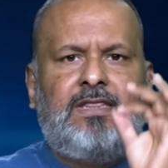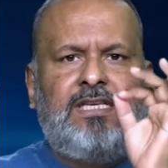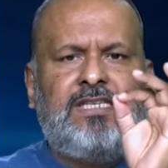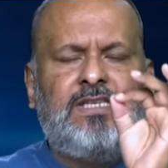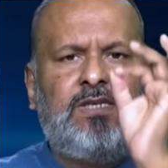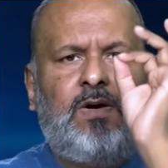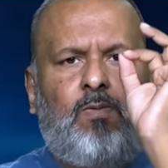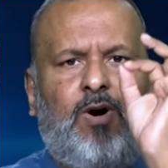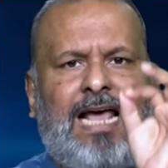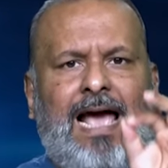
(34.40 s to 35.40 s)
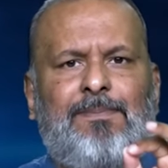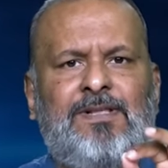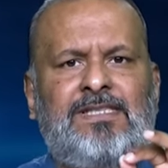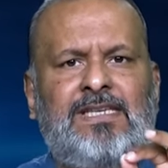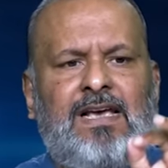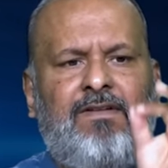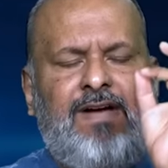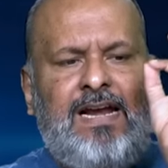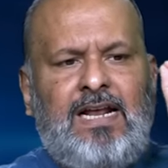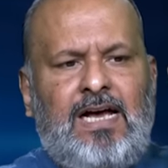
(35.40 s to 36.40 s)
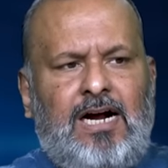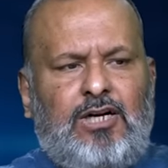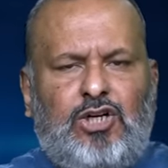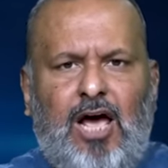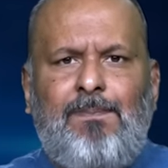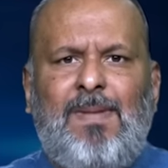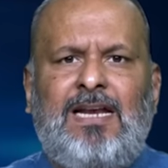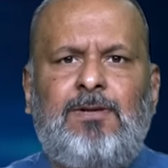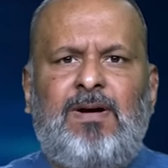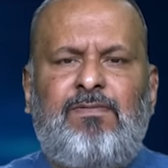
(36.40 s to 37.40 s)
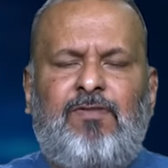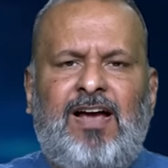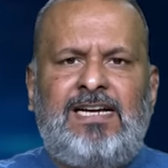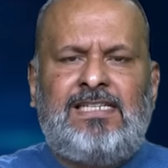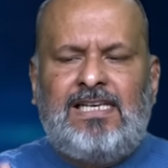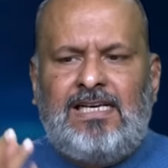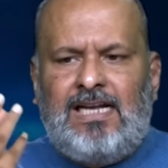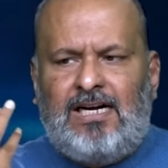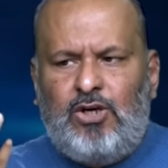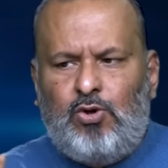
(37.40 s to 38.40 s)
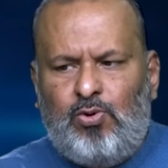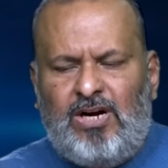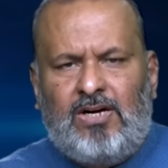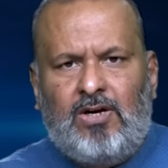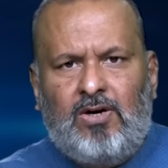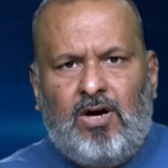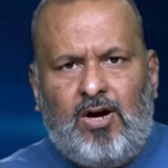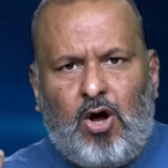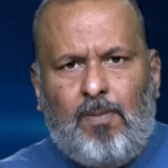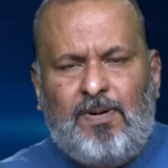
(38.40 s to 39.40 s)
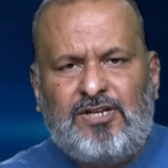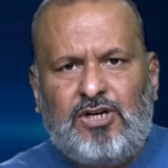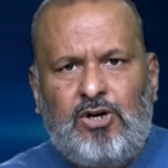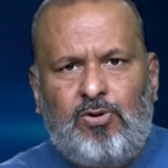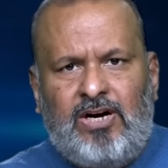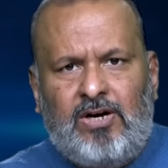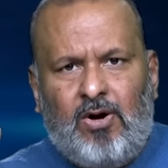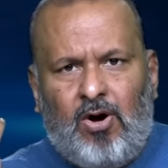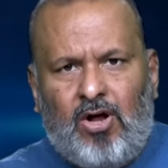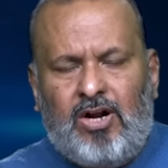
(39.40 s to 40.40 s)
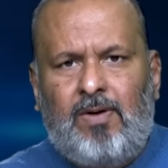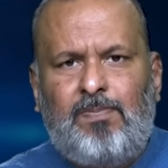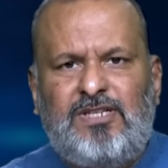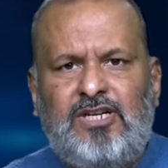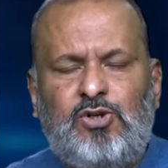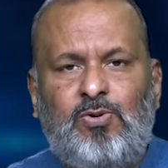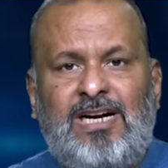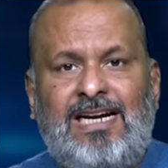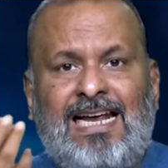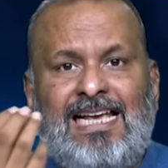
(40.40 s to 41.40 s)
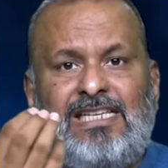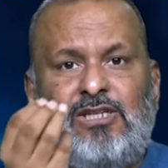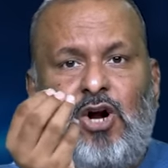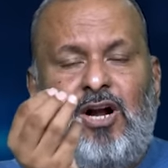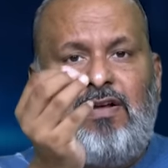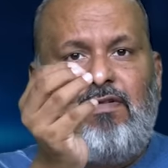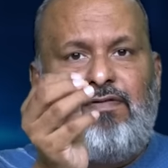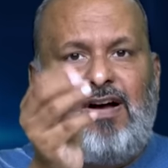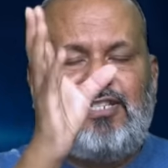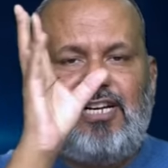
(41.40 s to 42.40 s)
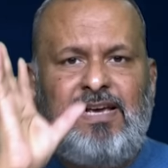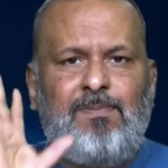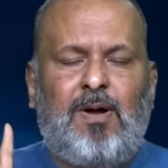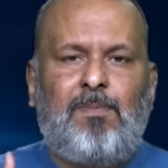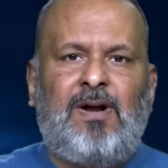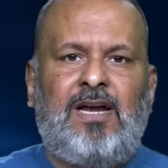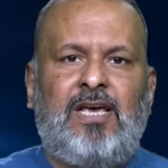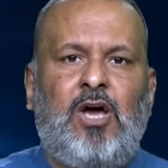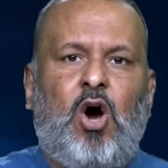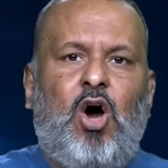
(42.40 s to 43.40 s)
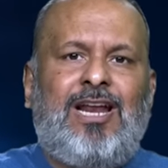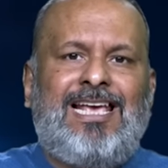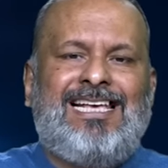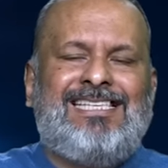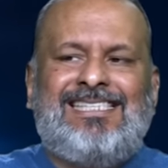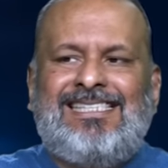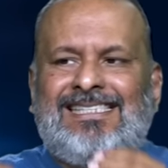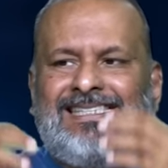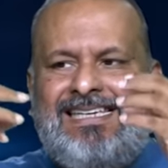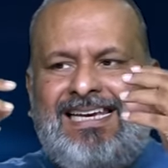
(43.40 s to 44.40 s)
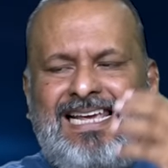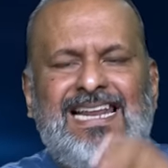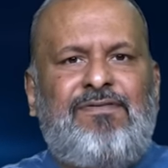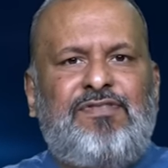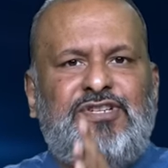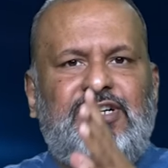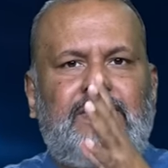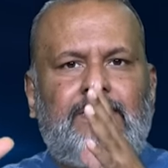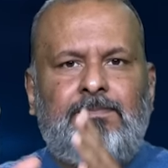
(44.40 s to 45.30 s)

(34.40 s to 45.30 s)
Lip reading: This is what happens when a top management finds that a unit, an operational unit or a business unit is not functioning properly or is inefficient.